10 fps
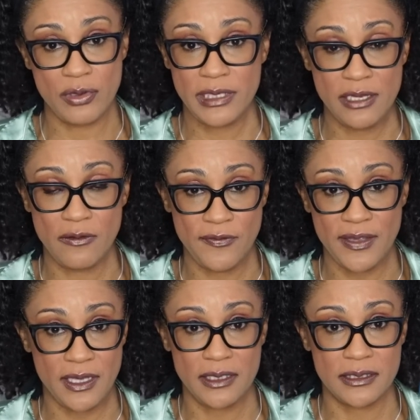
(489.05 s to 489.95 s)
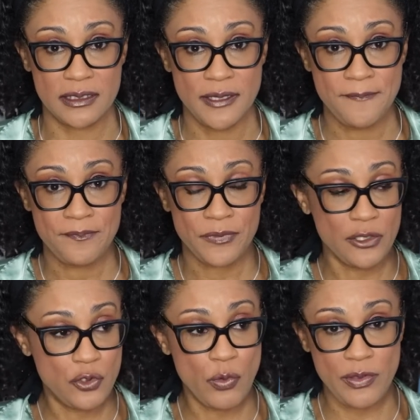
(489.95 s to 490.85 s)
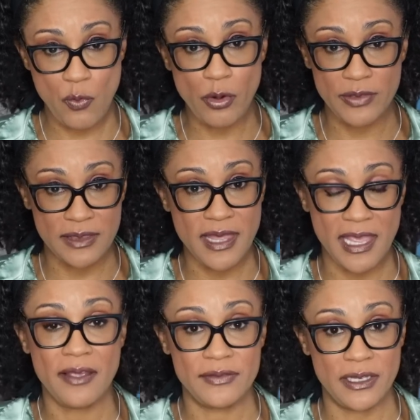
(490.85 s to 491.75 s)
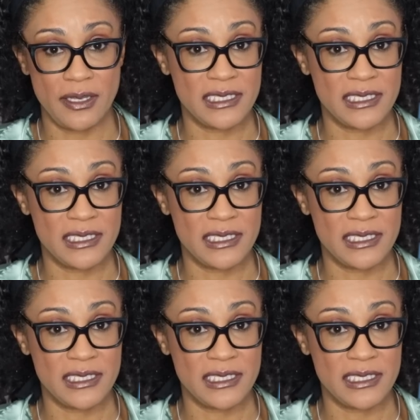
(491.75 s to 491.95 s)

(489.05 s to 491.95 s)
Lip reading: on legal fees doing the work that they have done.